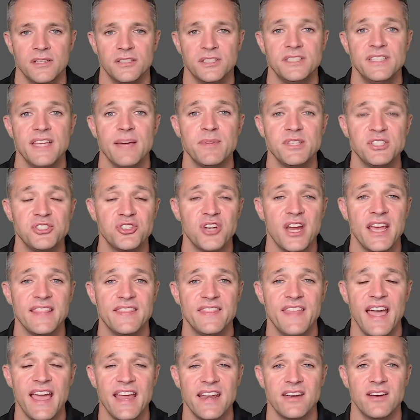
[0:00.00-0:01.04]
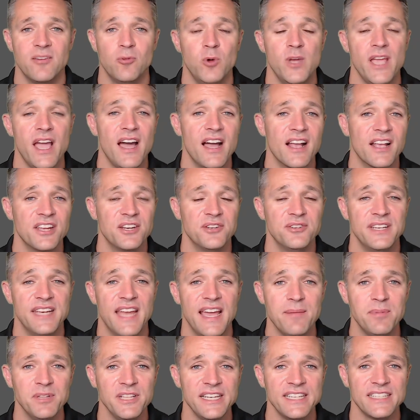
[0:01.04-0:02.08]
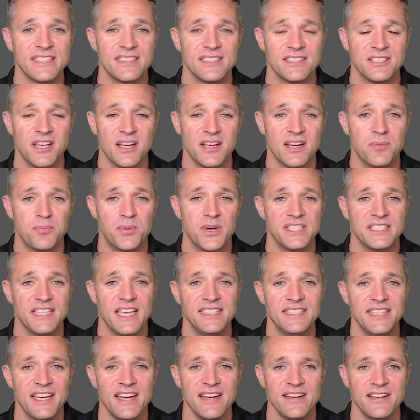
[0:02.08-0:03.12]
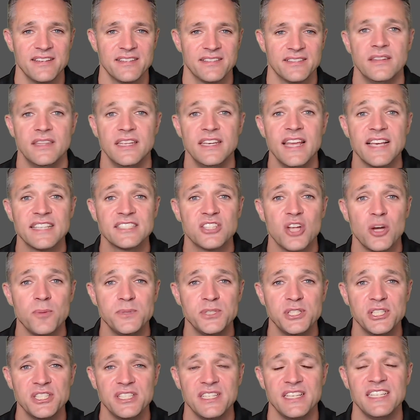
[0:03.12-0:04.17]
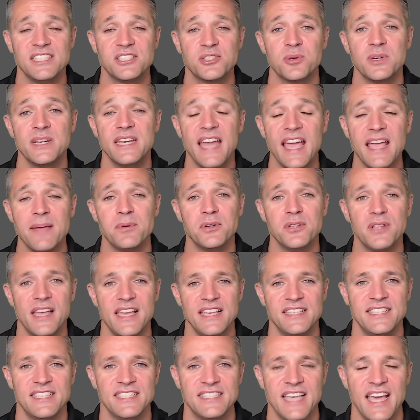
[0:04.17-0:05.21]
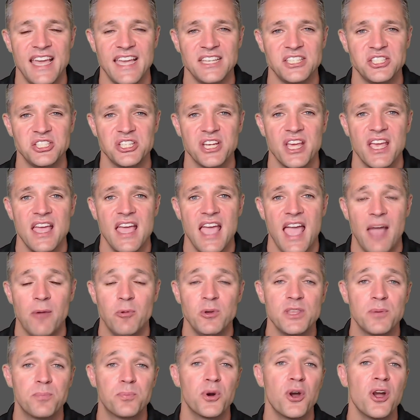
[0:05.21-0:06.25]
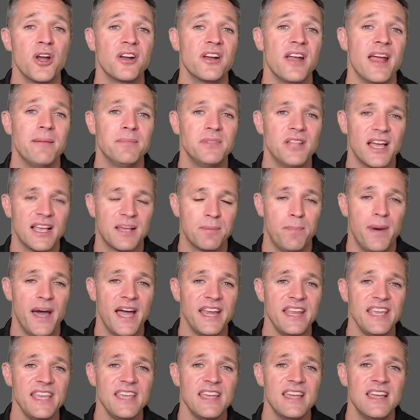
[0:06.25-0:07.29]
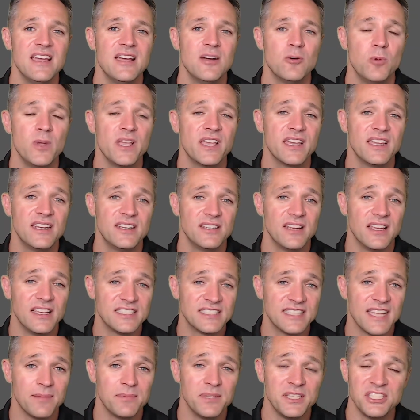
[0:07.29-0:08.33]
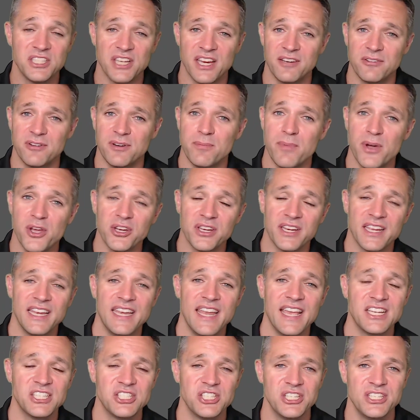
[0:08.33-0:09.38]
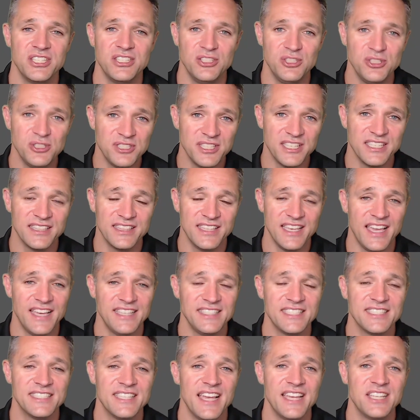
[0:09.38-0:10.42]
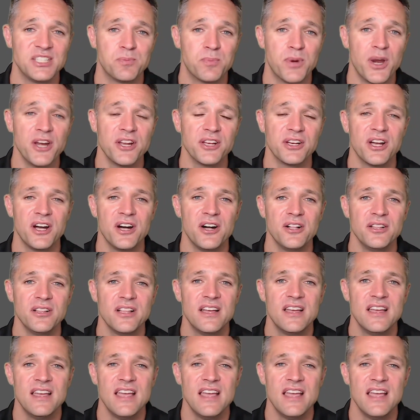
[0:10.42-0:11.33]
To demonstrate that, we are going to enable it. So I'm going to press enter. The next option is to enable SSH. And with a program like PuTTY, we can establish a remote connection using the SSH protocol,